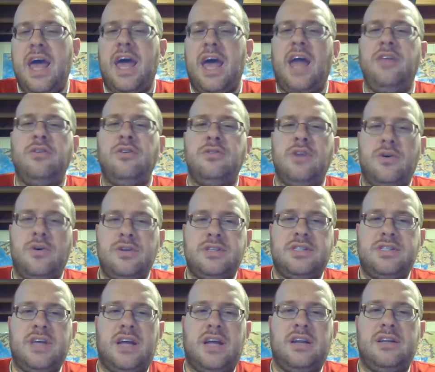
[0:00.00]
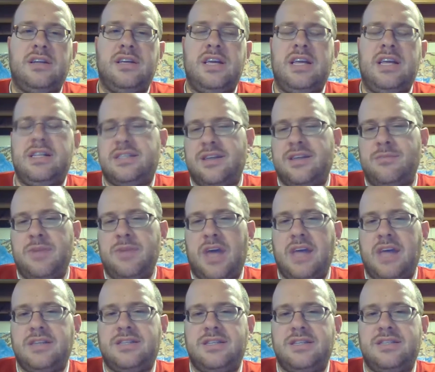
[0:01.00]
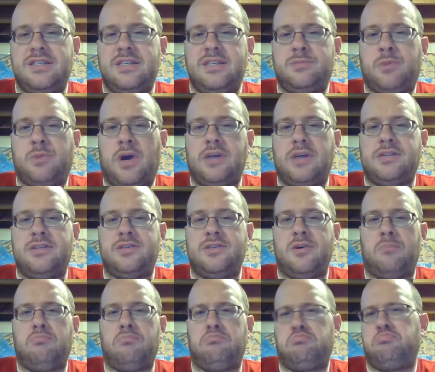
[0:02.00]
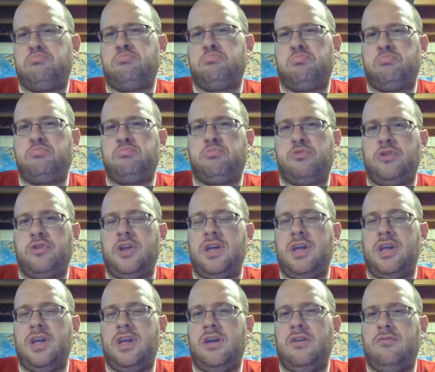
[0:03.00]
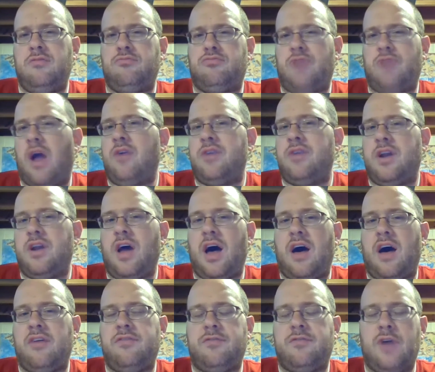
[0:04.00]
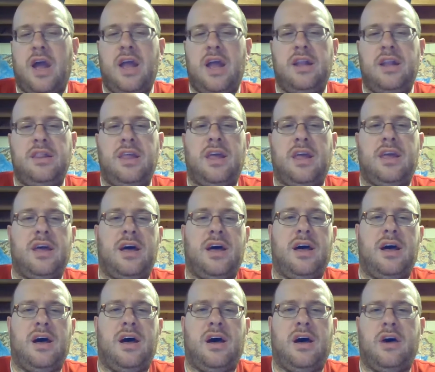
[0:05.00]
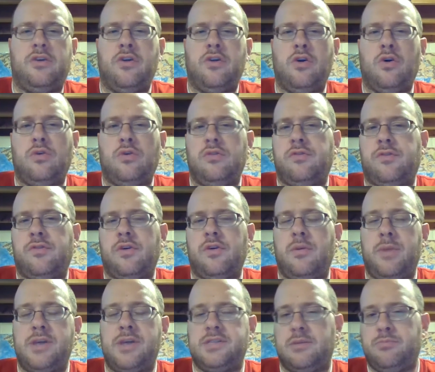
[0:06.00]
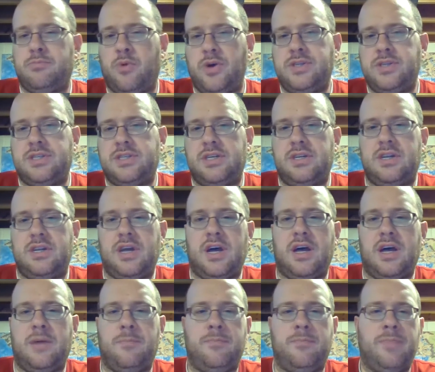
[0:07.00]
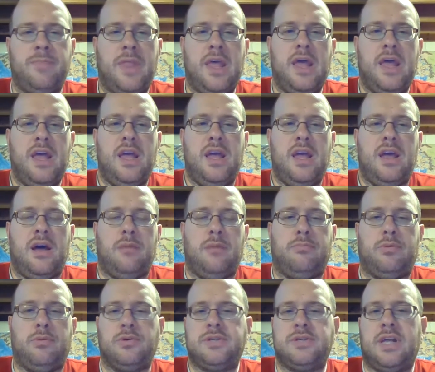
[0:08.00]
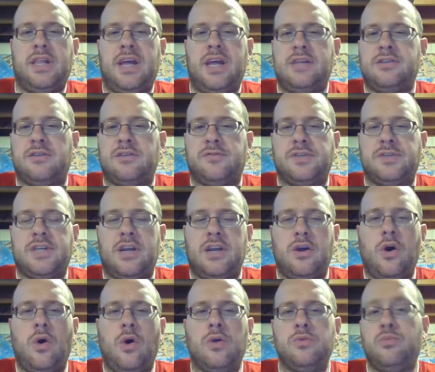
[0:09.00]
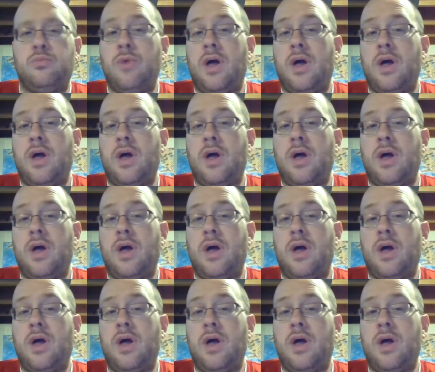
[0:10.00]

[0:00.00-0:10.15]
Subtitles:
And you'll notice that in some cases, these prices are pretty rounded off, right? Like 100 gold for a basic poison, a bullseye lantern for 10 gold.